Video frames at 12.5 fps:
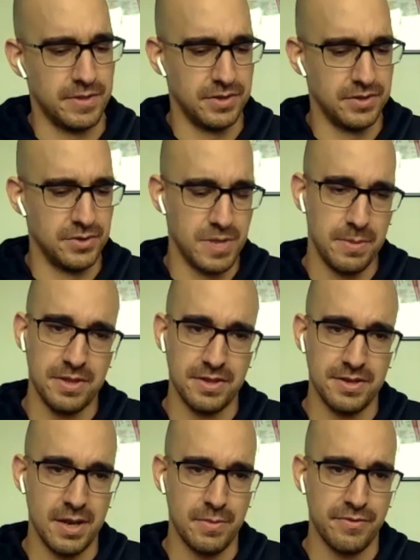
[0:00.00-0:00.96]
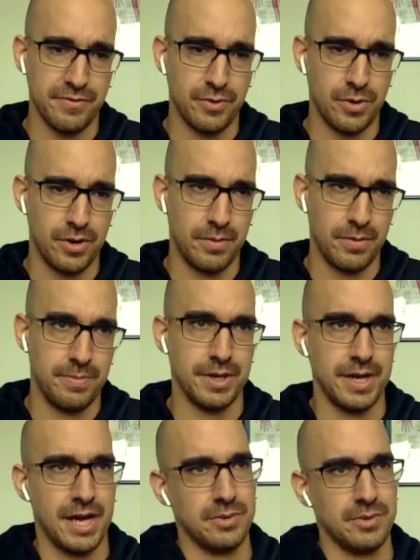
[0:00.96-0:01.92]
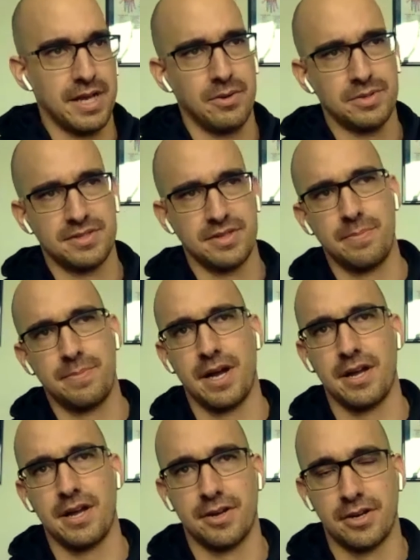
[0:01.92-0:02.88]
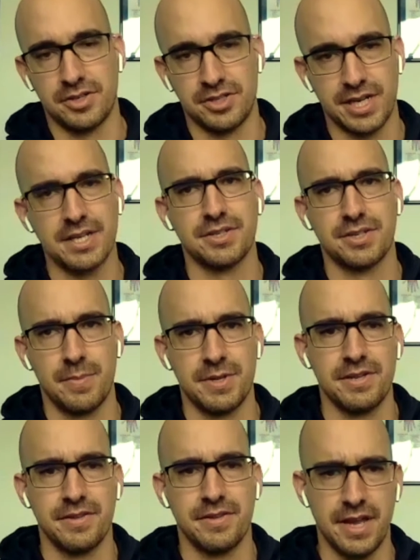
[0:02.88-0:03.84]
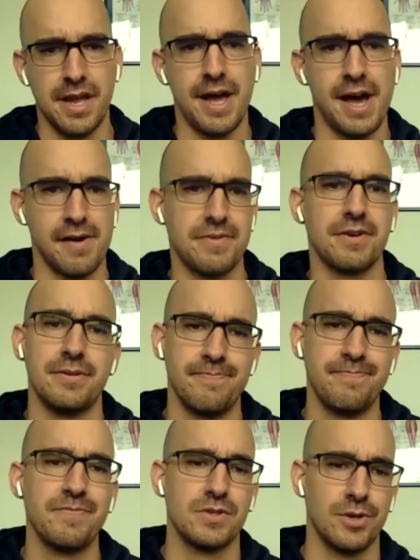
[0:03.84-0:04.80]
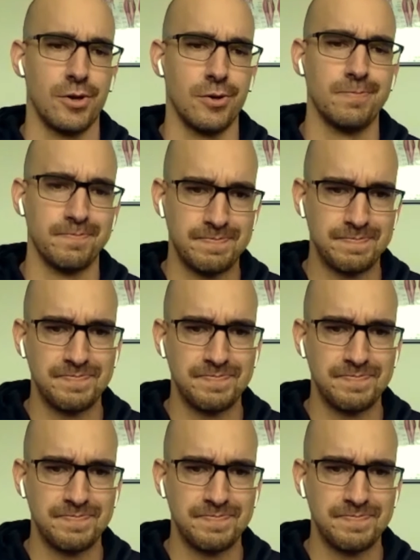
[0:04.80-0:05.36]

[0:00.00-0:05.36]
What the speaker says: They'll do maybe the day before, but I would say by and large, guys are coming in the day after. So.